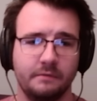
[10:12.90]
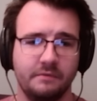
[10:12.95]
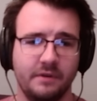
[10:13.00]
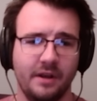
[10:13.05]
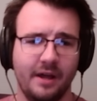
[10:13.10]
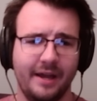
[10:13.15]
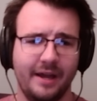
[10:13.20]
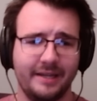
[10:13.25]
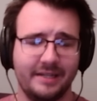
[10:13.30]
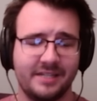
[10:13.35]

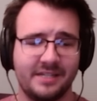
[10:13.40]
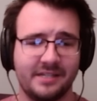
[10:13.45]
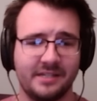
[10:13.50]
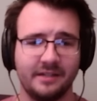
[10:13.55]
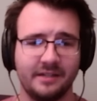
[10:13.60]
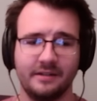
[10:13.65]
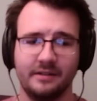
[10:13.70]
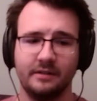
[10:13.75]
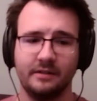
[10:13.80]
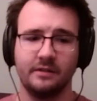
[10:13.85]
Nice.
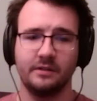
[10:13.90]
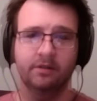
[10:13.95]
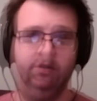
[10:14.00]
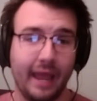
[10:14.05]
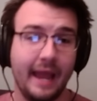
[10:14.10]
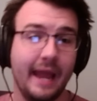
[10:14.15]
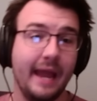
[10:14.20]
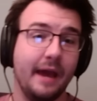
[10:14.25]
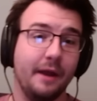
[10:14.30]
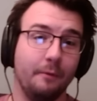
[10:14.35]

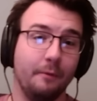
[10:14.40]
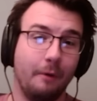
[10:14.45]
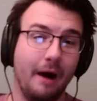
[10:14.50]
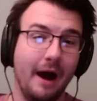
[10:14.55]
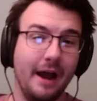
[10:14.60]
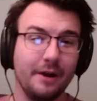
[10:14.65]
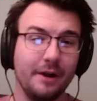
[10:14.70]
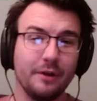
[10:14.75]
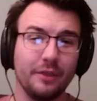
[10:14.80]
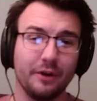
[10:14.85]
And
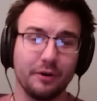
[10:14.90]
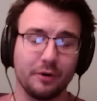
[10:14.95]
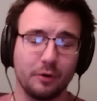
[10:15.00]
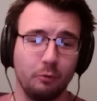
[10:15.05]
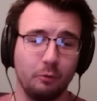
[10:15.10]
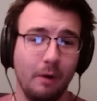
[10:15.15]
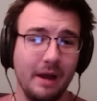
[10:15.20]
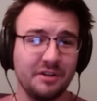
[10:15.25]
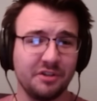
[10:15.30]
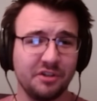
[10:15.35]
why are there
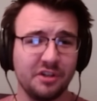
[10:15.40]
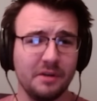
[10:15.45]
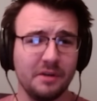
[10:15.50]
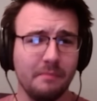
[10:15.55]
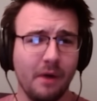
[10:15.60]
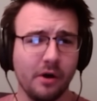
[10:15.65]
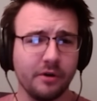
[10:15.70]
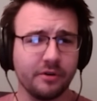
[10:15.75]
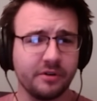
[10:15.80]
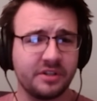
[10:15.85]
question
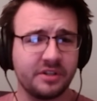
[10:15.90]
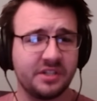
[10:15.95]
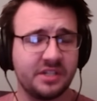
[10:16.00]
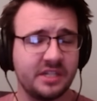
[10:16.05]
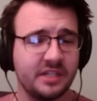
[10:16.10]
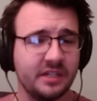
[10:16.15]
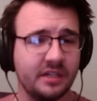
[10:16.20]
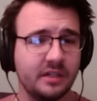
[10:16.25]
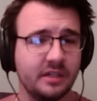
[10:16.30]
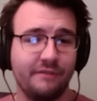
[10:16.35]

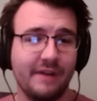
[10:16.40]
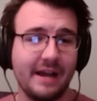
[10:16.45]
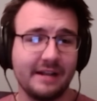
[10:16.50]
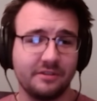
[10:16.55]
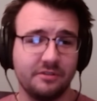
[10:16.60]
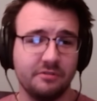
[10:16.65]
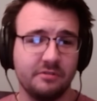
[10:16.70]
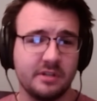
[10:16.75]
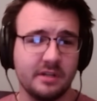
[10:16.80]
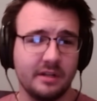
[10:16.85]
marks? In
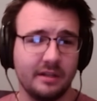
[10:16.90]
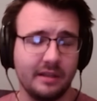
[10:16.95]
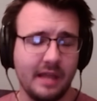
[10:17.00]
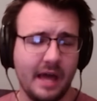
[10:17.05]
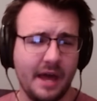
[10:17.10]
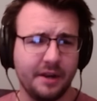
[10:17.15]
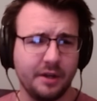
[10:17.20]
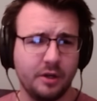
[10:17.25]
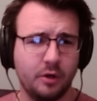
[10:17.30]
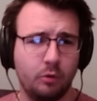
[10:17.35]
fact, there's a
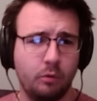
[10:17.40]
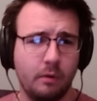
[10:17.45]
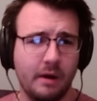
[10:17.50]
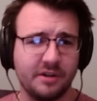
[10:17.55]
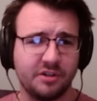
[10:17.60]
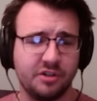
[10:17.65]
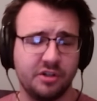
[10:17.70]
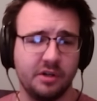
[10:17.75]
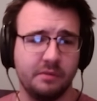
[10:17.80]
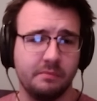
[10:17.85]
lot of
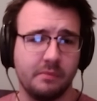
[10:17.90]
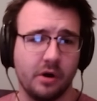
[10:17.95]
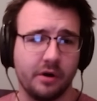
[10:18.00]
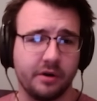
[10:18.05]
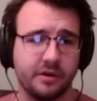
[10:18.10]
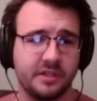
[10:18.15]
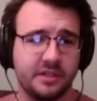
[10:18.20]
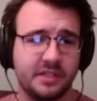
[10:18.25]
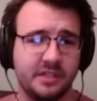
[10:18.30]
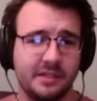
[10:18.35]
question
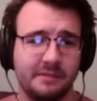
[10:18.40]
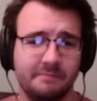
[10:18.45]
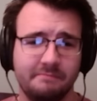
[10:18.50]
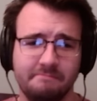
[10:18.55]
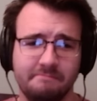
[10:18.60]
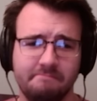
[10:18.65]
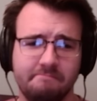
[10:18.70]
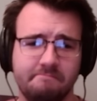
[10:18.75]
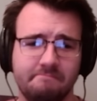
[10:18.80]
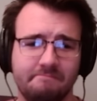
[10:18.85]
marks.
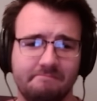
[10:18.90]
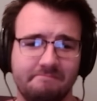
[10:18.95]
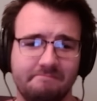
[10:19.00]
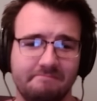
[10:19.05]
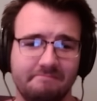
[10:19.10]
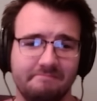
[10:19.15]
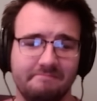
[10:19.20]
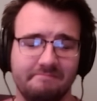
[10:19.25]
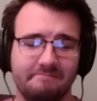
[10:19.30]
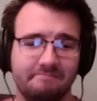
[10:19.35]

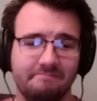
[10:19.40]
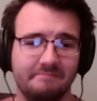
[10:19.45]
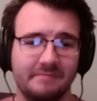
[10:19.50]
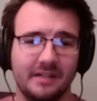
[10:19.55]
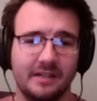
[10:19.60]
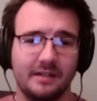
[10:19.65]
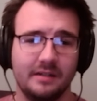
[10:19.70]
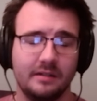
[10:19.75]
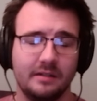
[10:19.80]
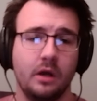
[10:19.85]

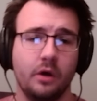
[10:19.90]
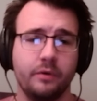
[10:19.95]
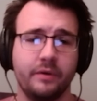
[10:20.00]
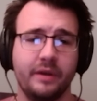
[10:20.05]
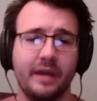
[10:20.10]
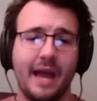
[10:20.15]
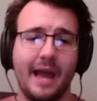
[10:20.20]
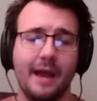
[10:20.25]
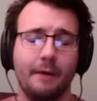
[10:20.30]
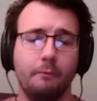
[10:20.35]

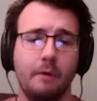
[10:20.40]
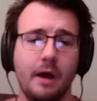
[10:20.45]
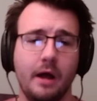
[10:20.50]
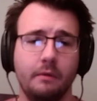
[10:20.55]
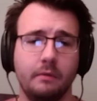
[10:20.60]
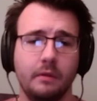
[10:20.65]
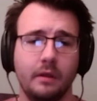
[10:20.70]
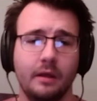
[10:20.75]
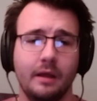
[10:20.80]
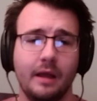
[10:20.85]
Okay,
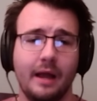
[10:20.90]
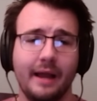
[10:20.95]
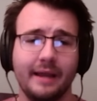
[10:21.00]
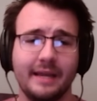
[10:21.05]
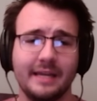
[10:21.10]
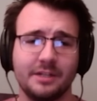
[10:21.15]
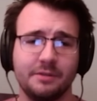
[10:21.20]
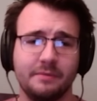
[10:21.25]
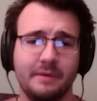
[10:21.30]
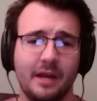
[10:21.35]
well, I
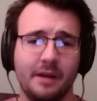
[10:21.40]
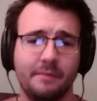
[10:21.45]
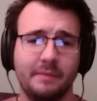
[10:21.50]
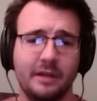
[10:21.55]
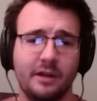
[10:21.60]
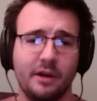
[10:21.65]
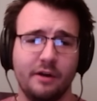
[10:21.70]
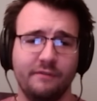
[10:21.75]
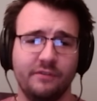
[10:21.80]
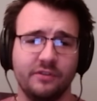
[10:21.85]
guess we gotta be
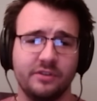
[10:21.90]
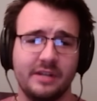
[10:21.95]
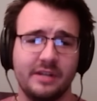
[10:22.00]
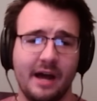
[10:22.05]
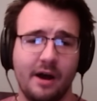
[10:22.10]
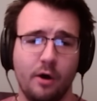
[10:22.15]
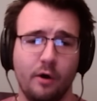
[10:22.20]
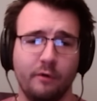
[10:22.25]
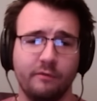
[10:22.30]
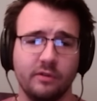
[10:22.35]
careful to
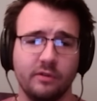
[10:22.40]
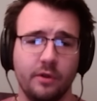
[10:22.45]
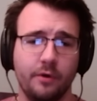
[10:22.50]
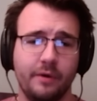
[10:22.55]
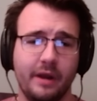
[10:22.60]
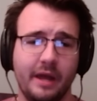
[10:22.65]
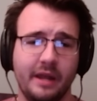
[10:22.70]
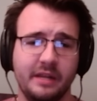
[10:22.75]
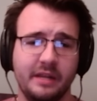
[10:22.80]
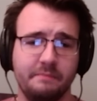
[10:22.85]
not
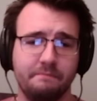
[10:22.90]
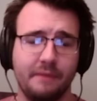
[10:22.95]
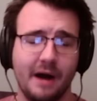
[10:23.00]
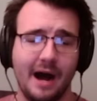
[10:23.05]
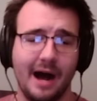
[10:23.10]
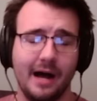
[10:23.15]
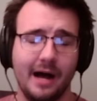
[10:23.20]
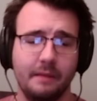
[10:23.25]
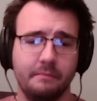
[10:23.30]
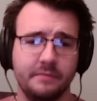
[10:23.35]
overload any
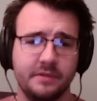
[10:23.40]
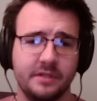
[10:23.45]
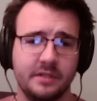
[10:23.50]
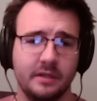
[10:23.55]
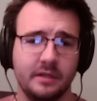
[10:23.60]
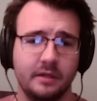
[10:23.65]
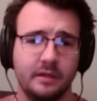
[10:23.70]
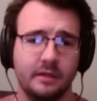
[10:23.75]
bombs.